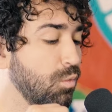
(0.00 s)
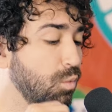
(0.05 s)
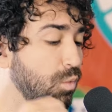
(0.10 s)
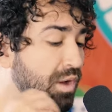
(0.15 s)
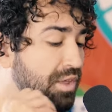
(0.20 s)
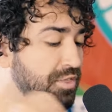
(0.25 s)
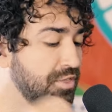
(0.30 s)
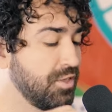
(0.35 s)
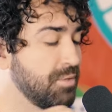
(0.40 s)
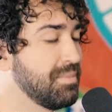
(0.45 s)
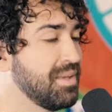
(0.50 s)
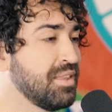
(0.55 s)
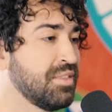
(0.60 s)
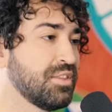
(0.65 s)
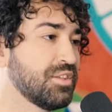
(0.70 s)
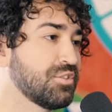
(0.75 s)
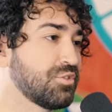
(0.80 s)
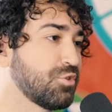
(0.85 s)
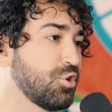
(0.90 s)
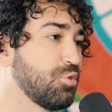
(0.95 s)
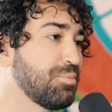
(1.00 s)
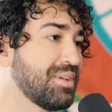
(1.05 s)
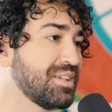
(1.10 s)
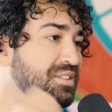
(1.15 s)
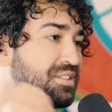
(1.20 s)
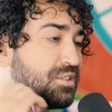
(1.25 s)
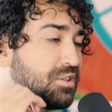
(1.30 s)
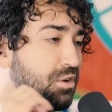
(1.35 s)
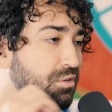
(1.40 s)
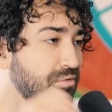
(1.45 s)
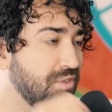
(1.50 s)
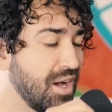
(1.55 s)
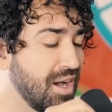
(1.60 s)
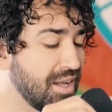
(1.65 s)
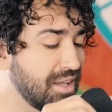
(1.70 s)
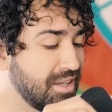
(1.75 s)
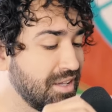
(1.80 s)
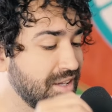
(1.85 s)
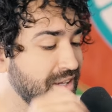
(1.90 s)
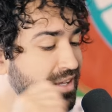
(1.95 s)
With them in this group is
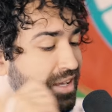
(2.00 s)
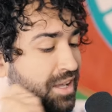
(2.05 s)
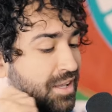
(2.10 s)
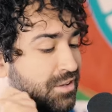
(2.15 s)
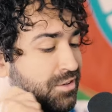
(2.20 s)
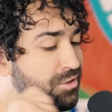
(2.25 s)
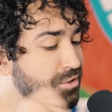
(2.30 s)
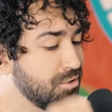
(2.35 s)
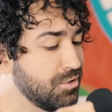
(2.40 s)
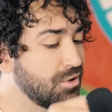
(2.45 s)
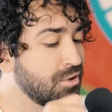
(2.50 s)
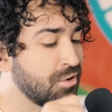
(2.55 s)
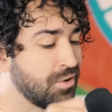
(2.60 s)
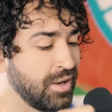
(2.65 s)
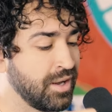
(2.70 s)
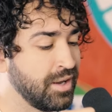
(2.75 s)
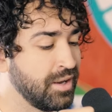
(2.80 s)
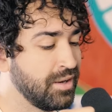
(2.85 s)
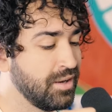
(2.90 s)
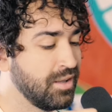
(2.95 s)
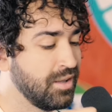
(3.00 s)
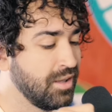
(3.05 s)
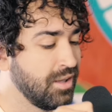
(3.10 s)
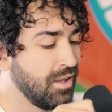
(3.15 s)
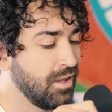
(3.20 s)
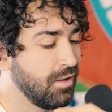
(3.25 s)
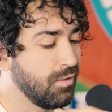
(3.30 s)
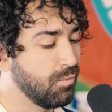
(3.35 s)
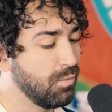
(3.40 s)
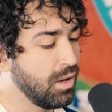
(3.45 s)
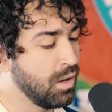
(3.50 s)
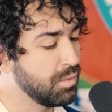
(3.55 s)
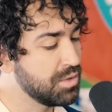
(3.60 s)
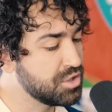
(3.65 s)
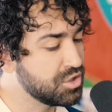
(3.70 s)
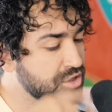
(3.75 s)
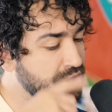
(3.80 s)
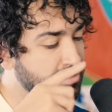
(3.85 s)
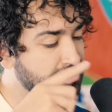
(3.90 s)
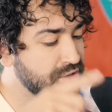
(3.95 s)
Slovakia and Ukraine. Why don't we
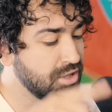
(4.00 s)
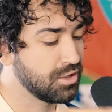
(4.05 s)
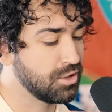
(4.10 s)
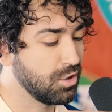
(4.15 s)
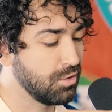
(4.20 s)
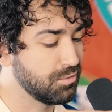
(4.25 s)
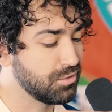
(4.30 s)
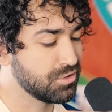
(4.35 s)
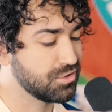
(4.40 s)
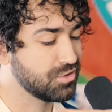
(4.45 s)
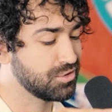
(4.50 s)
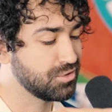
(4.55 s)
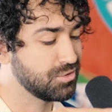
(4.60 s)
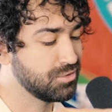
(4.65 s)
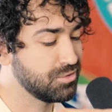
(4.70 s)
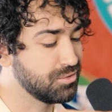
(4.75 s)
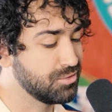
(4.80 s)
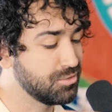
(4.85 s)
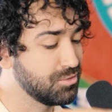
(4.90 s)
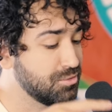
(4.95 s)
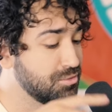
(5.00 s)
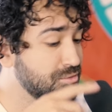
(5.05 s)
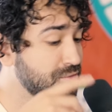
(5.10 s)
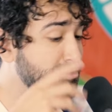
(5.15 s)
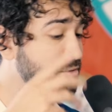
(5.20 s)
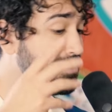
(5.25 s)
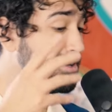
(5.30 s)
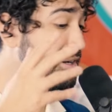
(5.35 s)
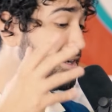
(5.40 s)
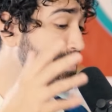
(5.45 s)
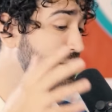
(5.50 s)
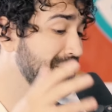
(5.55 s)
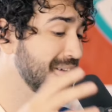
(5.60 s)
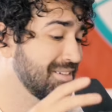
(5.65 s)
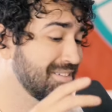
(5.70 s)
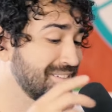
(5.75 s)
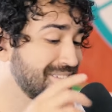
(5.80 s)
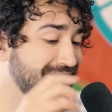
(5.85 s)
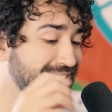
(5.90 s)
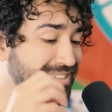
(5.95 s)
shift on over to
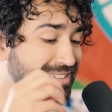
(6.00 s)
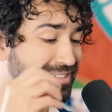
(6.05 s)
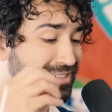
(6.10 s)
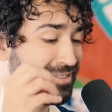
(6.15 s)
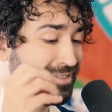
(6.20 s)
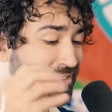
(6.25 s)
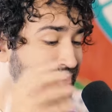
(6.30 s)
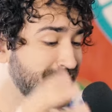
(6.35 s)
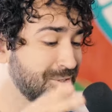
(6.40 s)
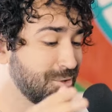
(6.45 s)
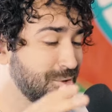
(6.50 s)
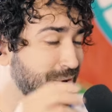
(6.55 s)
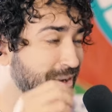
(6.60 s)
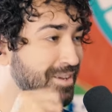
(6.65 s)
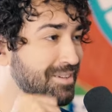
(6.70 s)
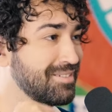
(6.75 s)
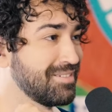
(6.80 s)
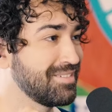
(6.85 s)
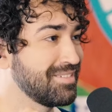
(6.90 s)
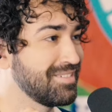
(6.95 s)
Ukraine?